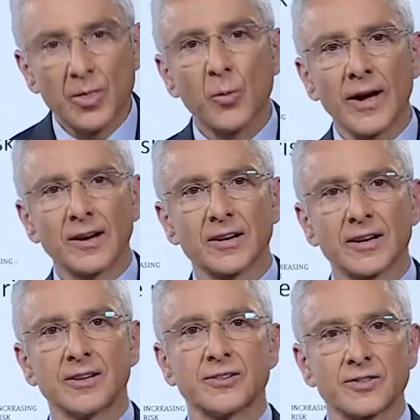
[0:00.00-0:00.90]
The way I'd
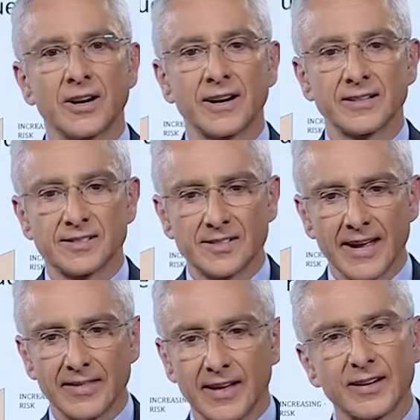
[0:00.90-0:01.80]
like you to try and
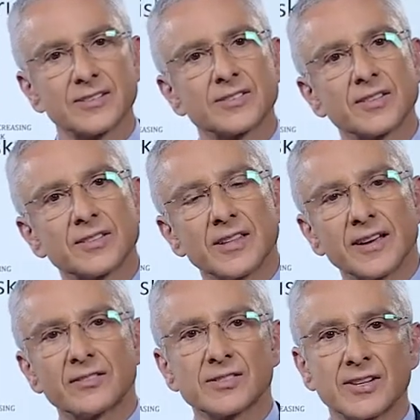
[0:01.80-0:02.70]
understand that is that
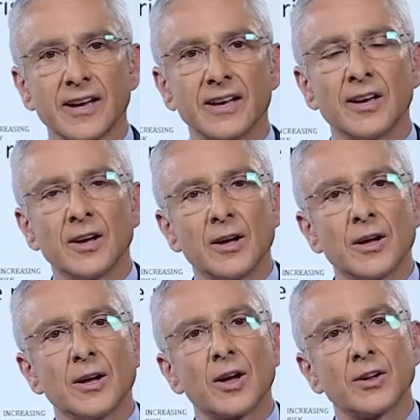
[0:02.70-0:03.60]
there is a
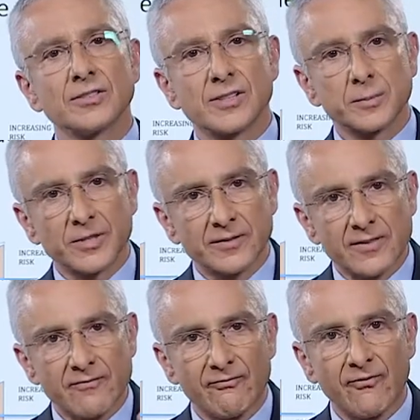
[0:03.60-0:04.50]
concept of
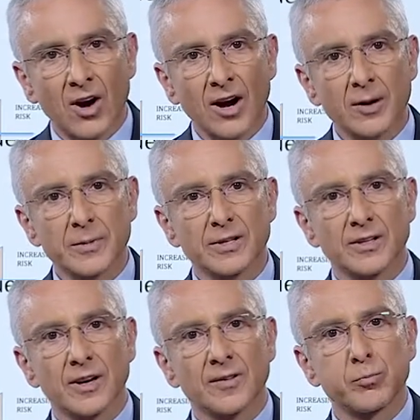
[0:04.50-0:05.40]
environment
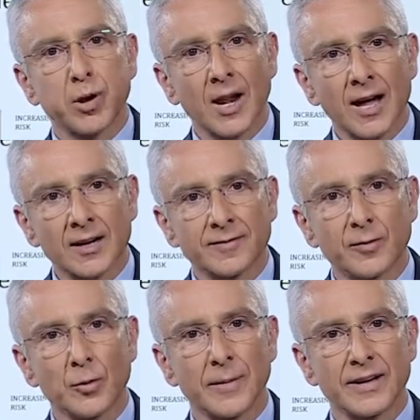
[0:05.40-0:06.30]
of plaque
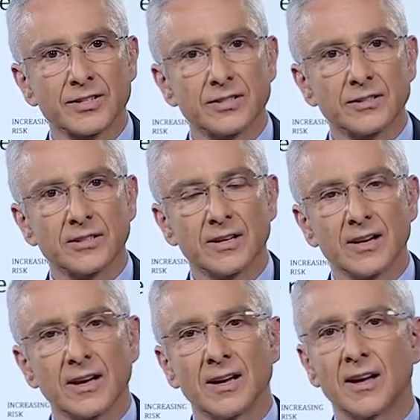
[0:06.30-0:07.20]
formation,
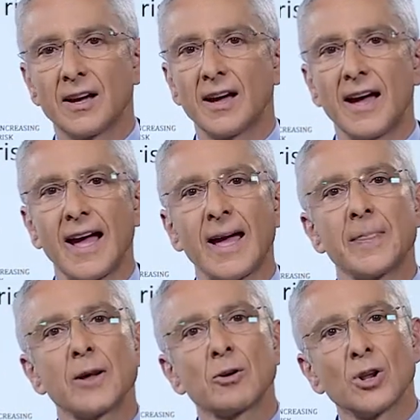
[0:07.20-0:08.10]

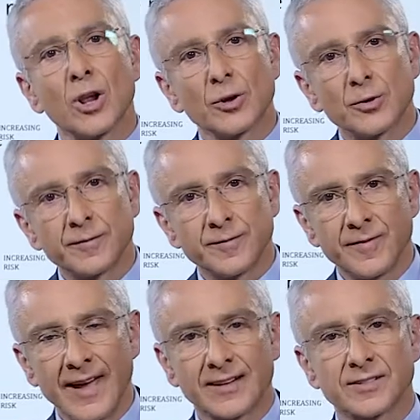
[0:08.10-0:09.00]
and there are local
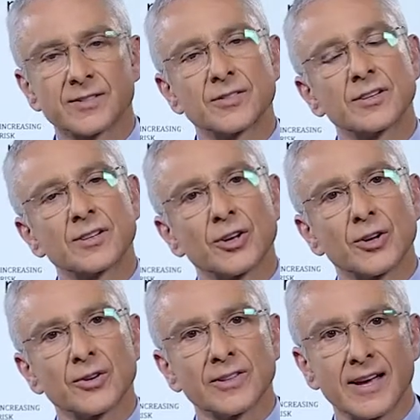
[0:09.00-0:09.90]
factors that
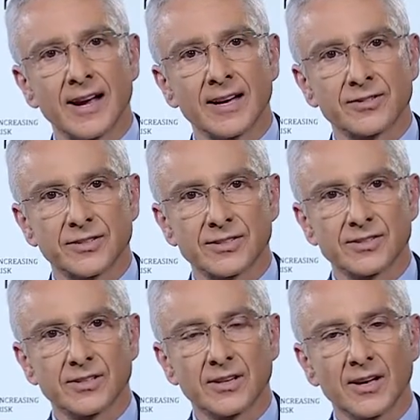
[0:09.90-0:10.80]
occur in the
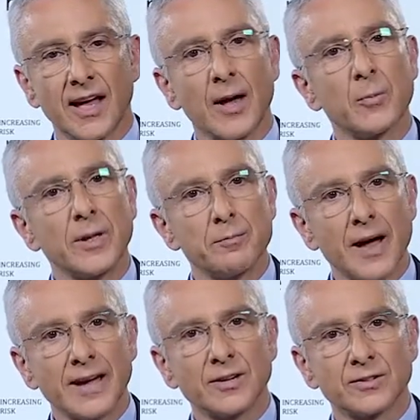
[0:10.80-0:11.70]
arteries, and we
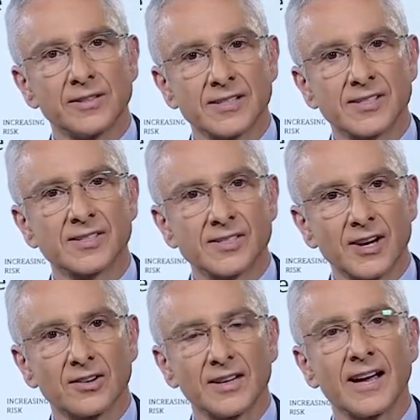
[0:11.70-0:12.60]
may not
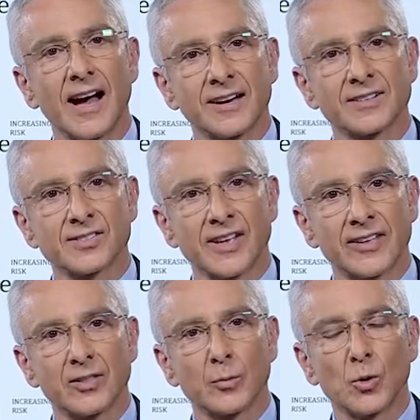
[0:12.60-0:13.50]
necessarily
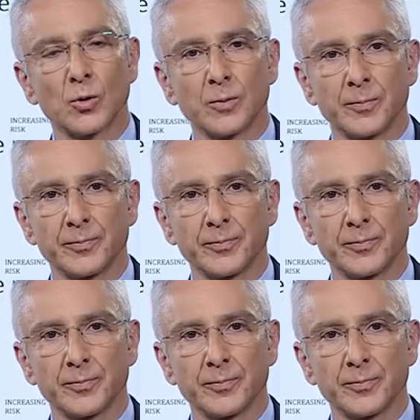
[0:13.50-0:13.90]
understand them all.